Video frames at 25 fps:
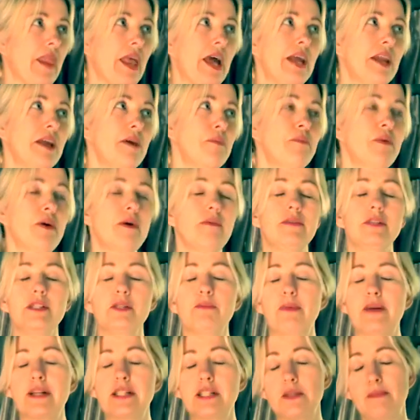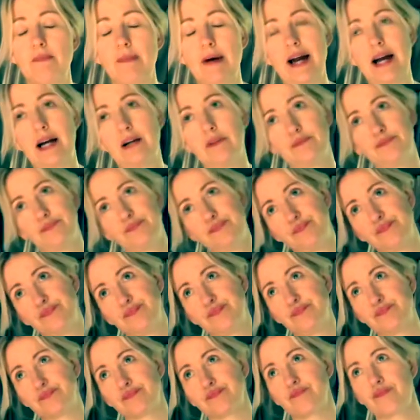and I probably spent about
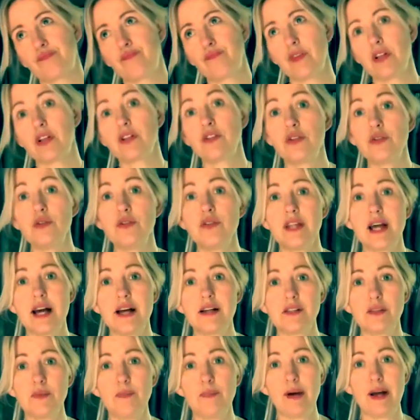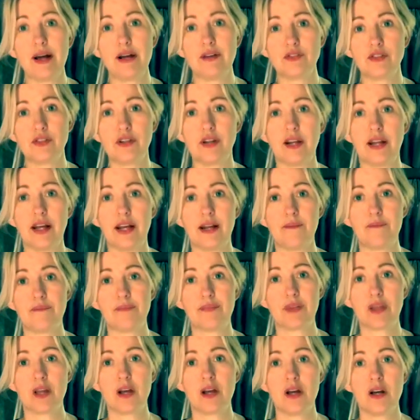£2,000 on it.
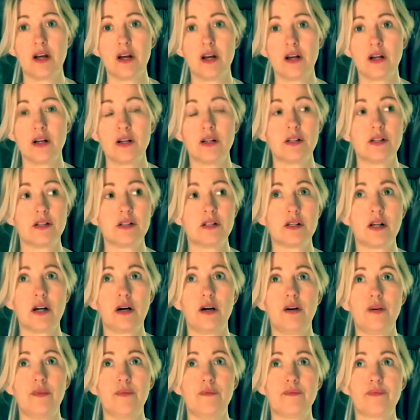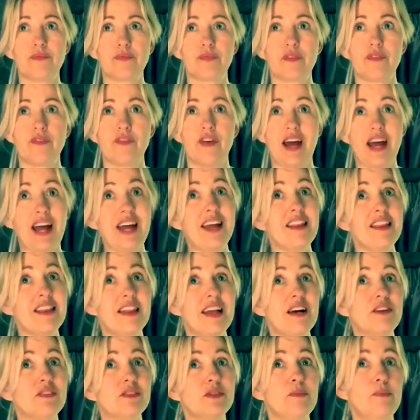So for
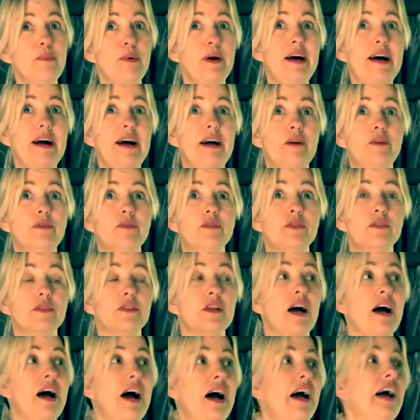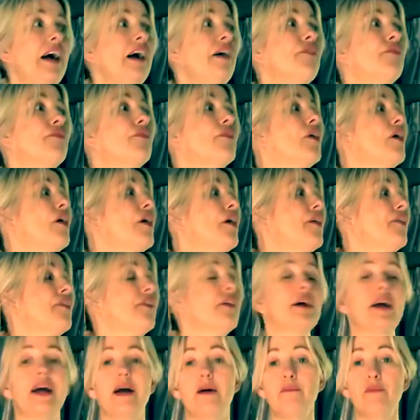£8,000 I have got
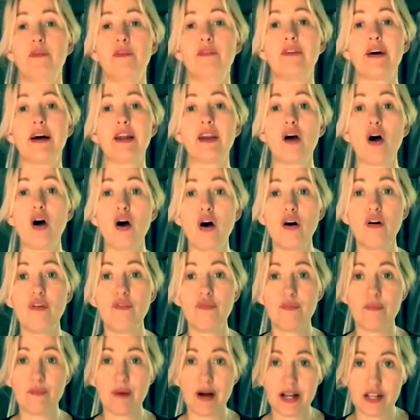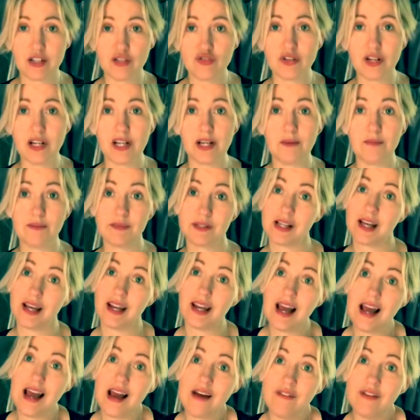the camper van of my dreams,
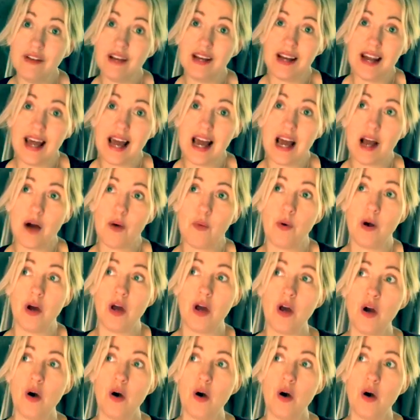and I have it now.